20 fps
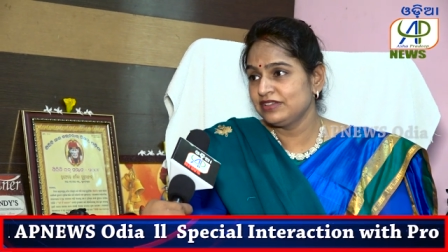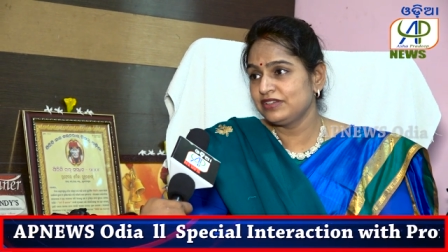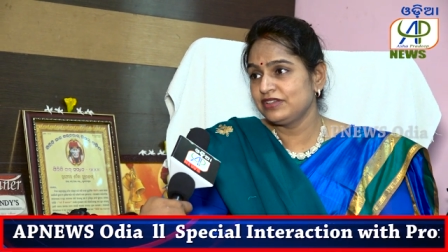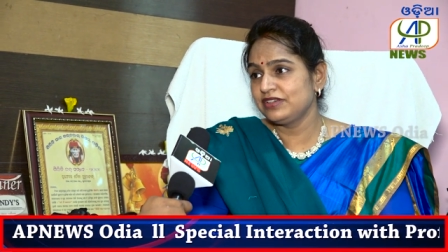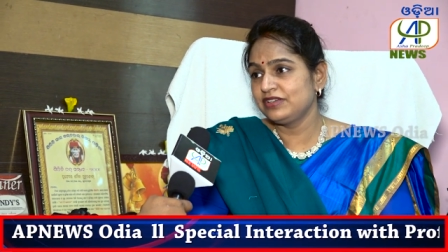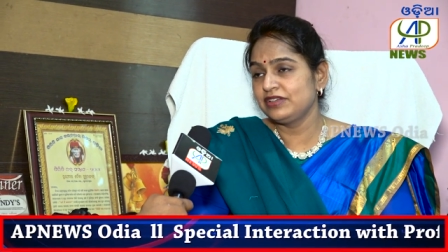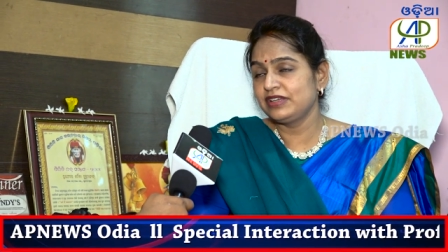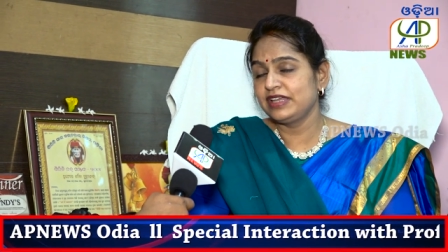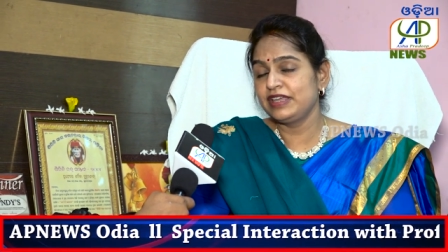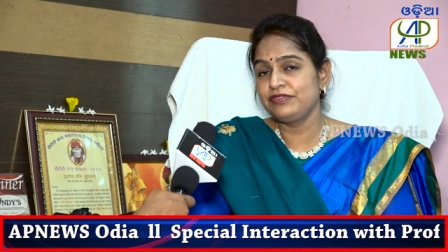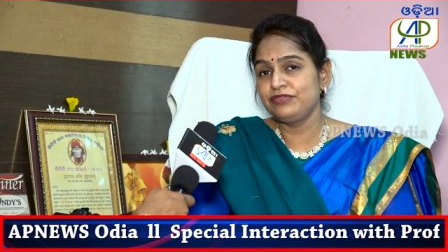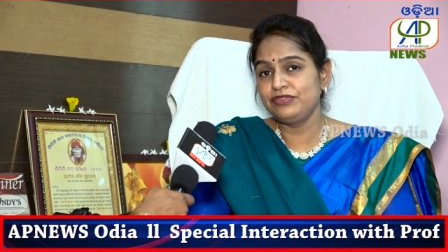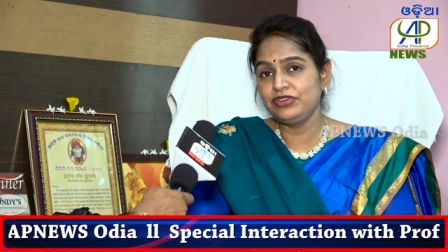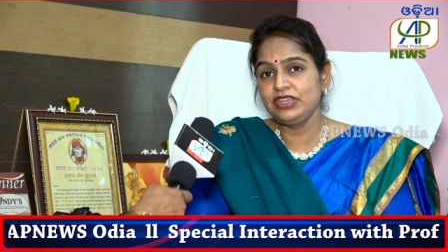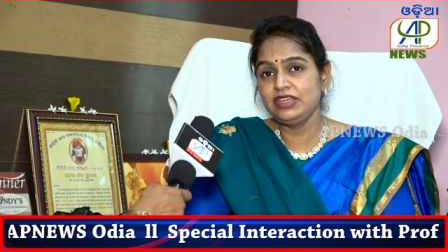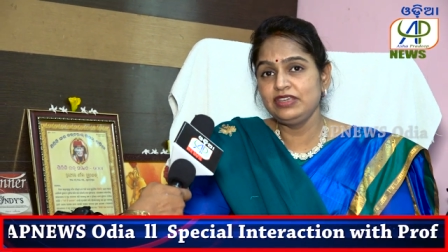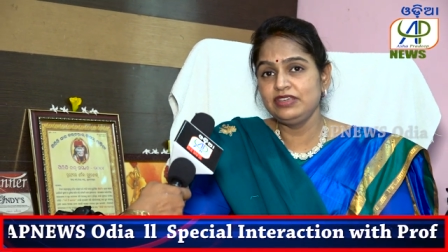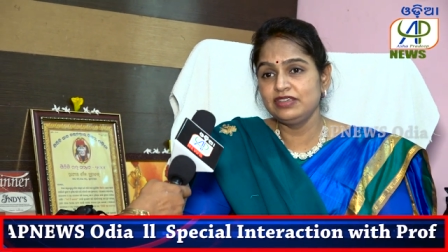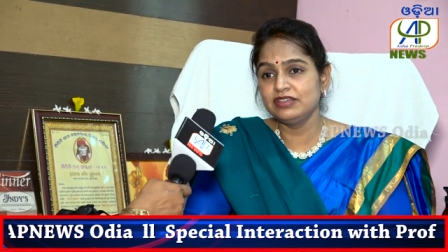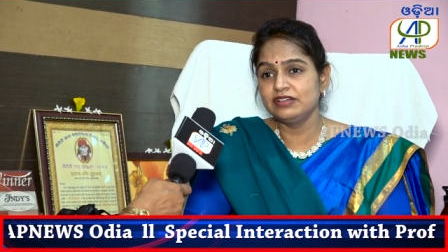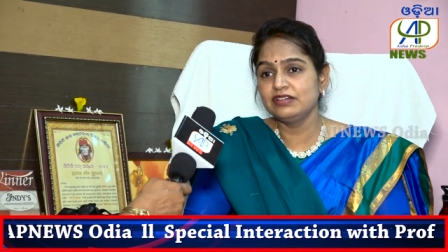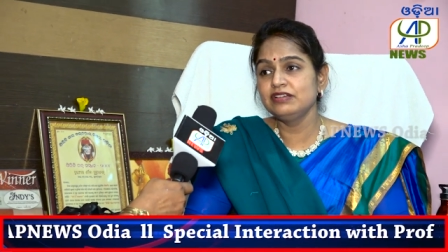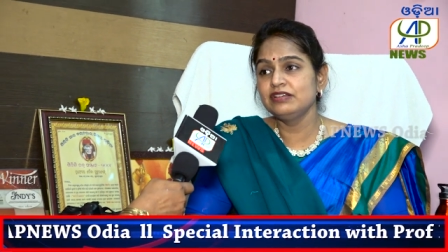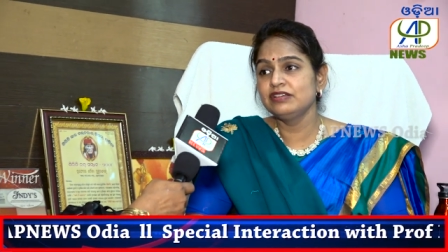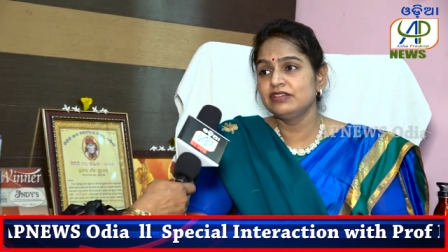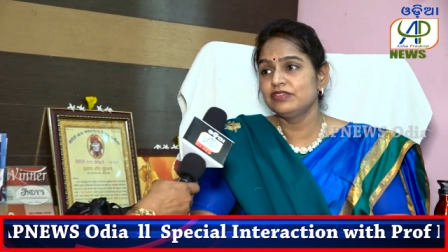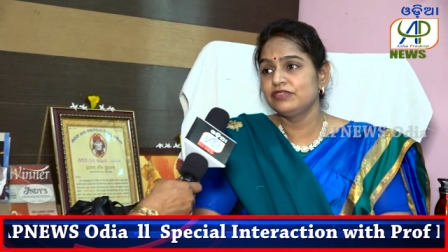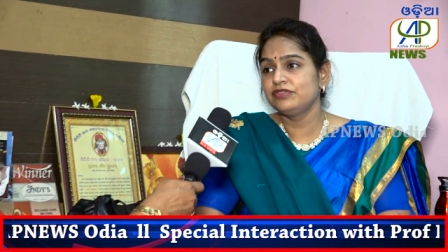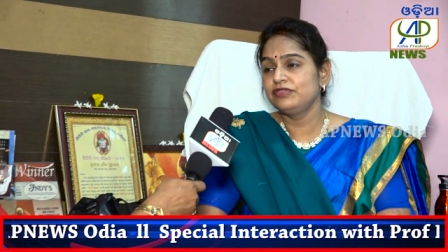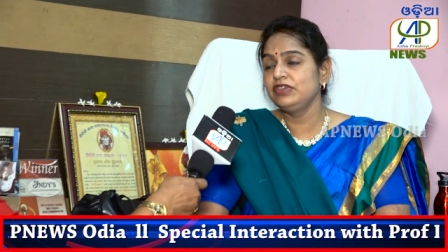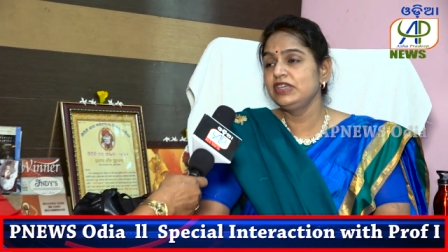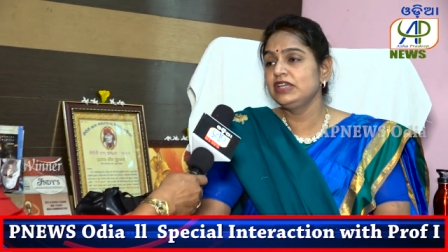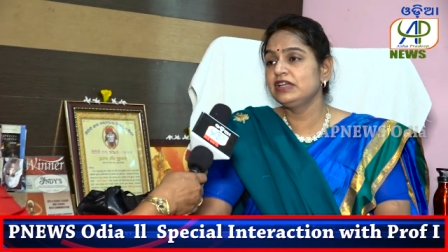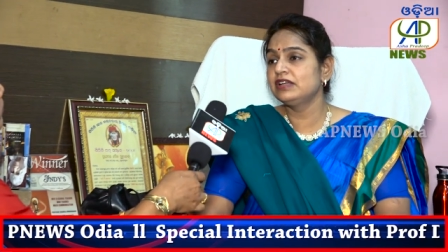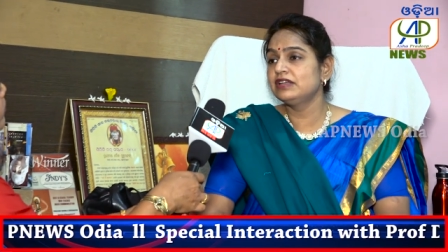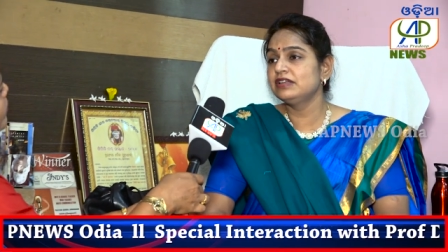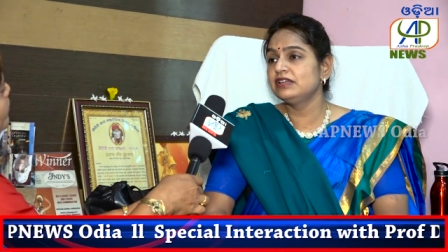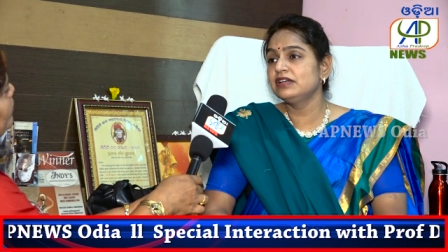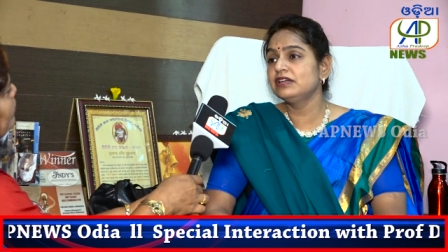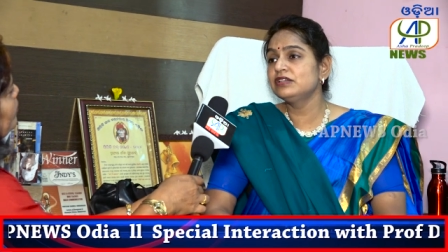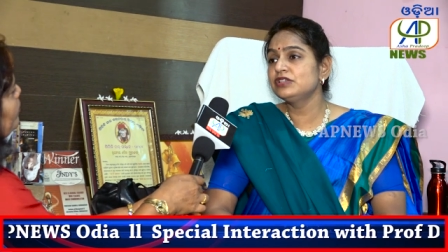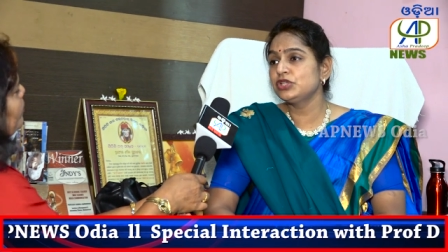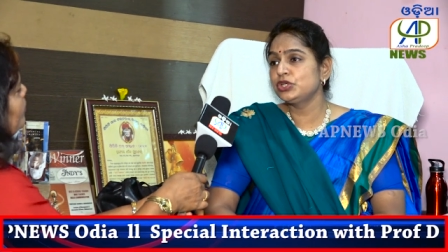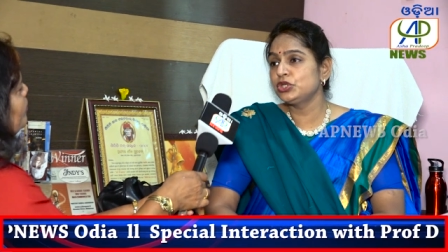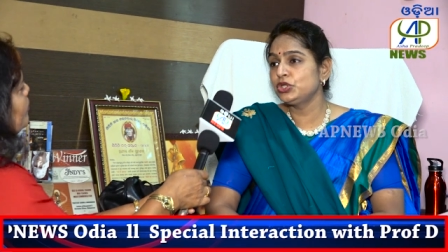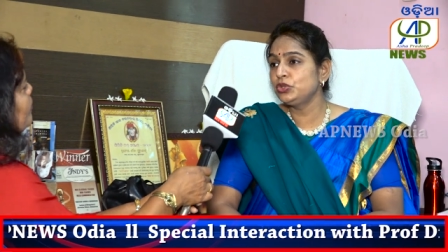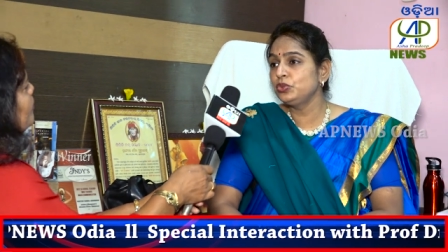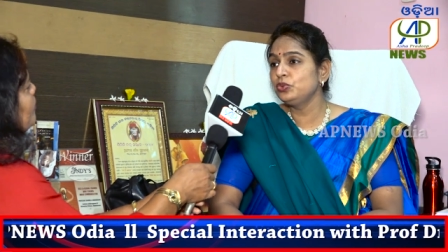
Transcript: every year we conduct a